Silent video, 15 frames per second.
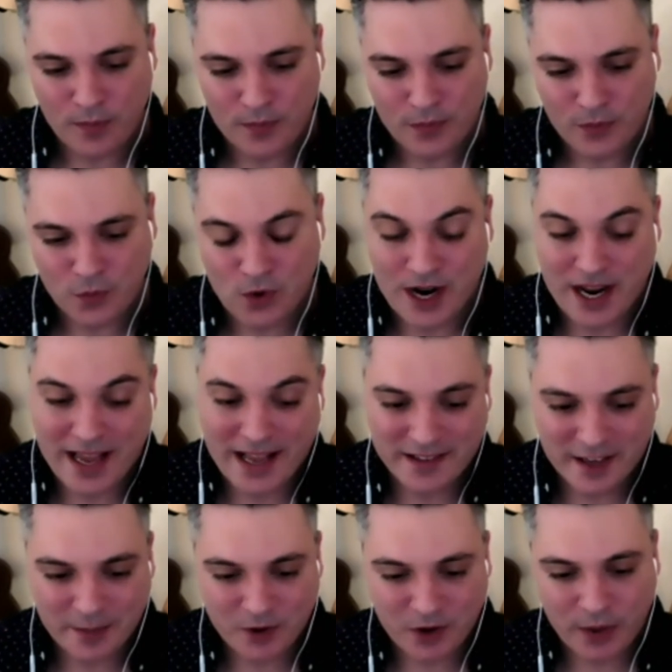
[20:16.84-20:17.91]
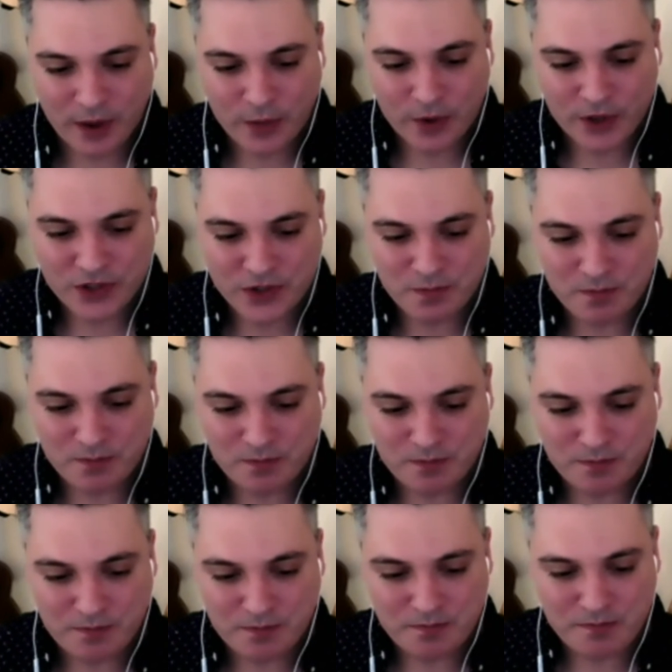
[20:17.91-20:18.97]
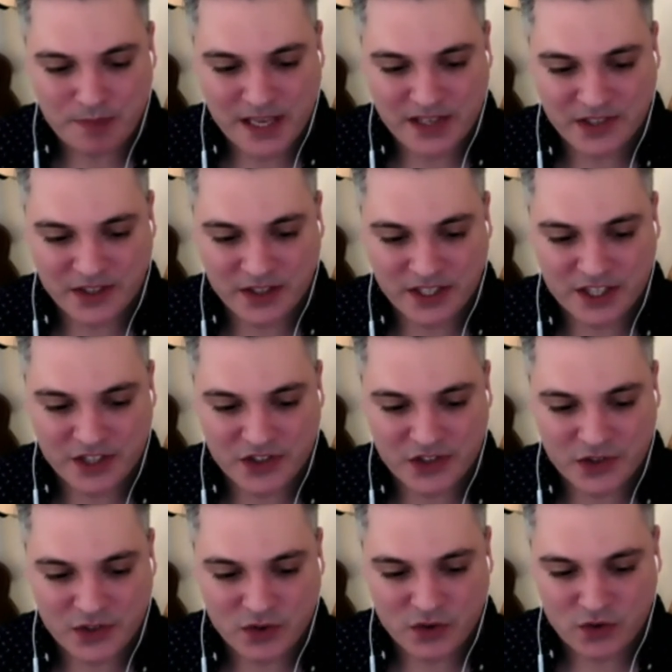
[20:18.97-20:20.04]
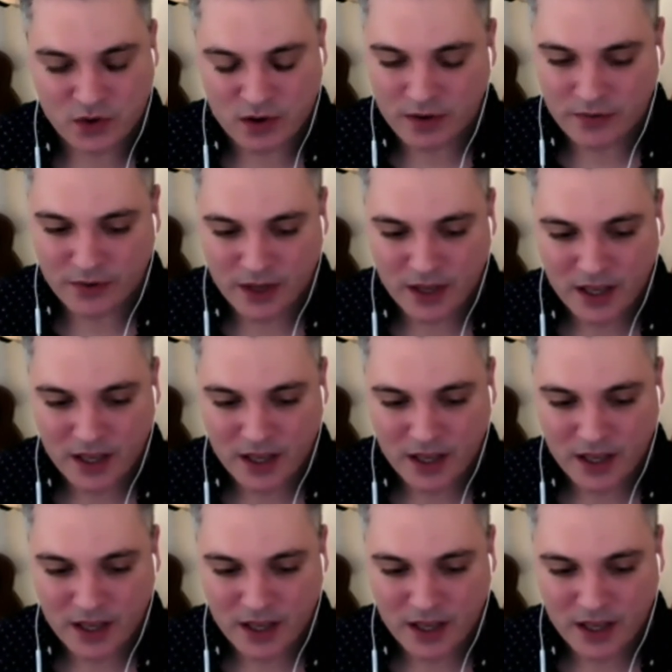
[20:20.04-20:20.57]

what I ended up doing was basically just sort of